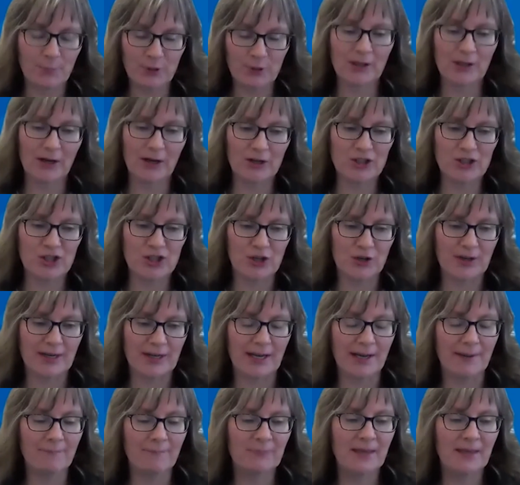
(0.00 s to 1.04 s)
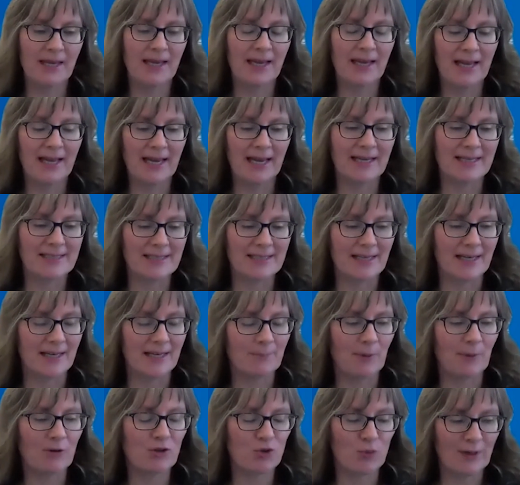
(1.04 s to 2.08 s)
large area, and it's
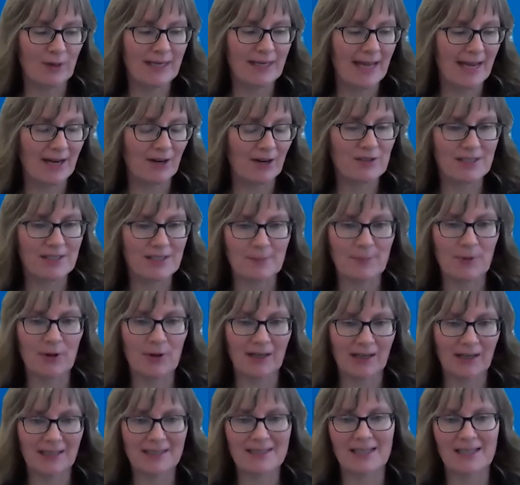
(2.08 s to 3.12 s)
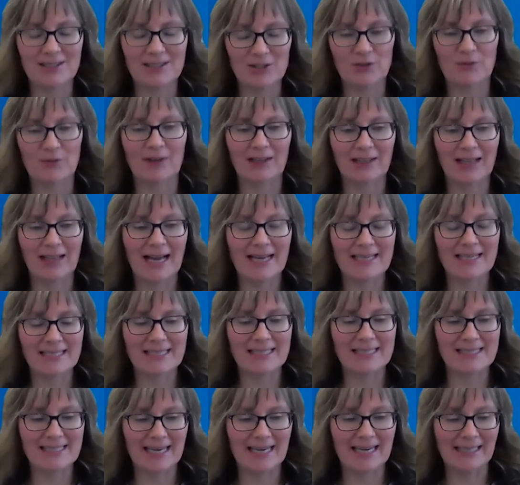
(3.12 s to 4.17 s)
about 20 acres. It's like sort of a classic
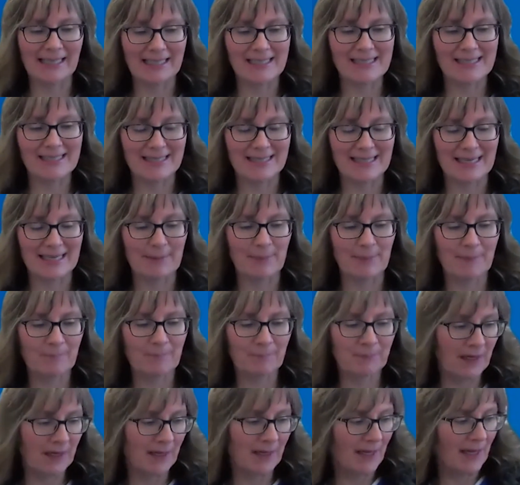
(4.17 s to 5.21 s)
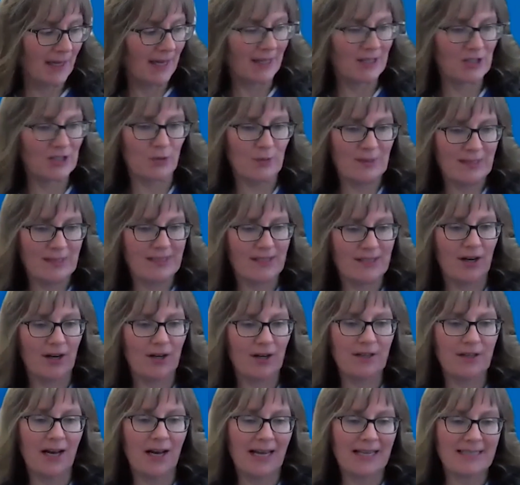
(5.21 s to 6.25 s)
saline seed. And so we start,
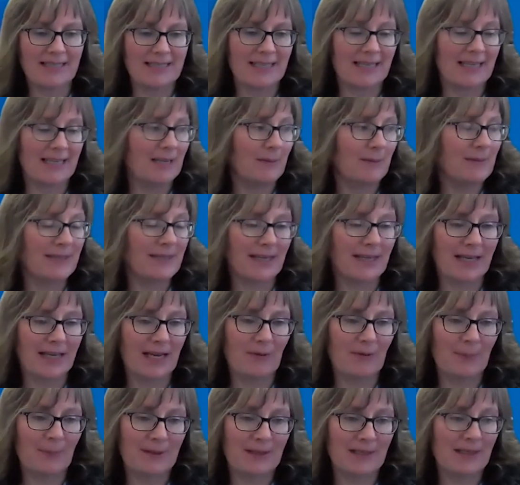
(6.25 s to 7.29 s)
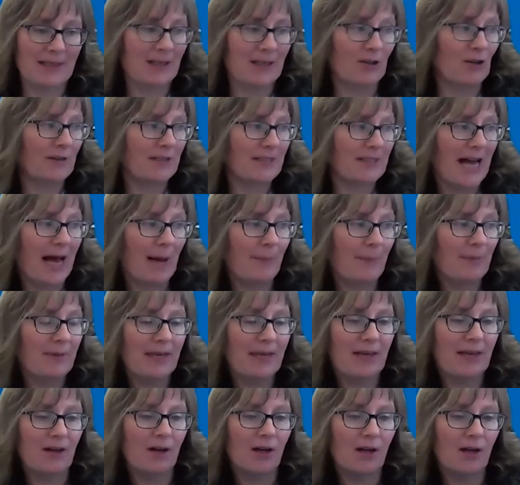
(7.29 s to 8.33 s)
as Naeem said, kind of up at the, at the top of the
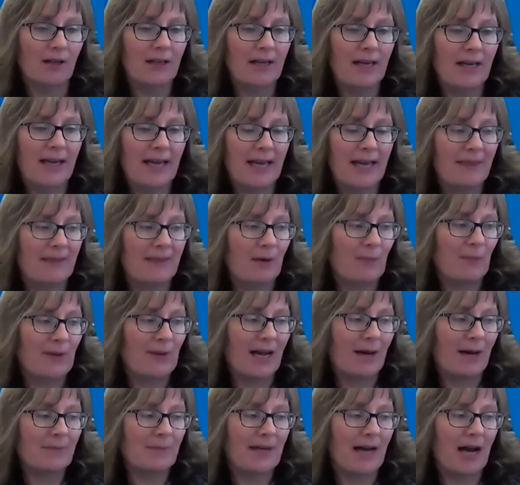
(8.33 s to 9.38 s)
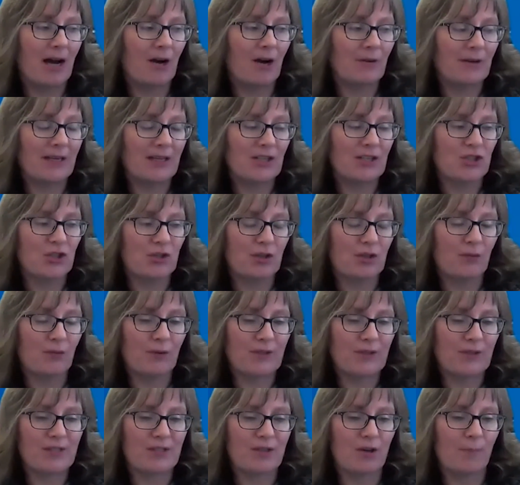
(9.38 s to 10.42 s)
hill, and then we come down into the foot
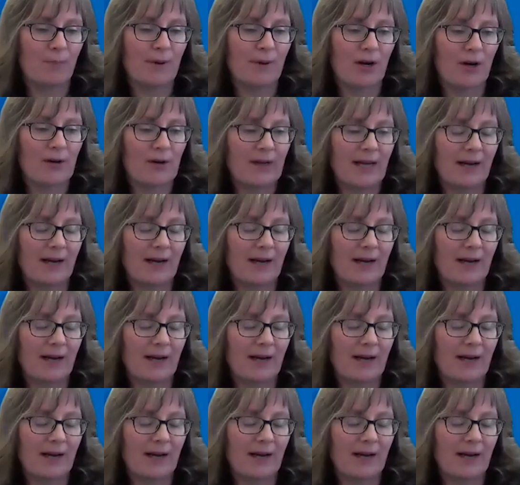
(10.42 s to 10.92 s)
slope area.